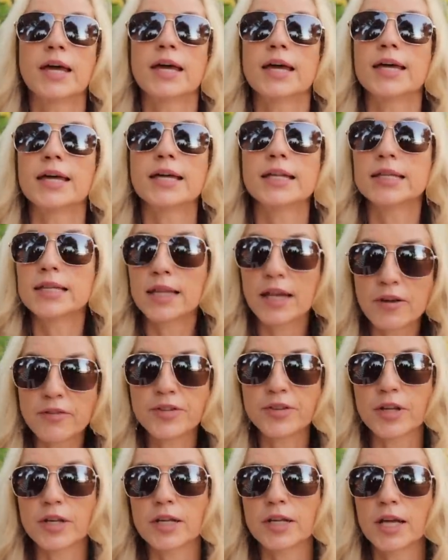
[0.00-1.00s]
He
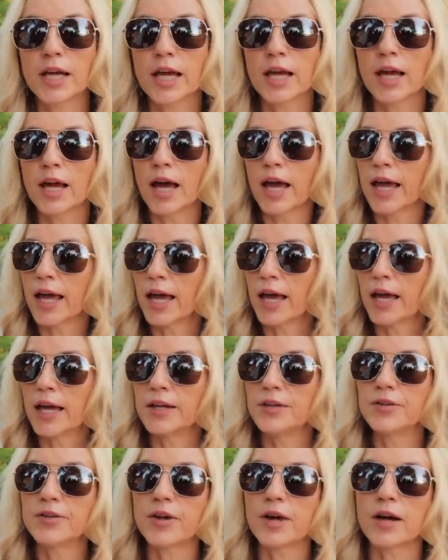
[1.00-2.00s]
loves it.
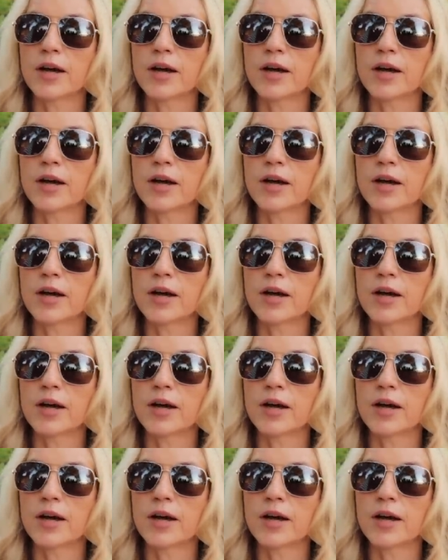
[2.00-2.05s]
And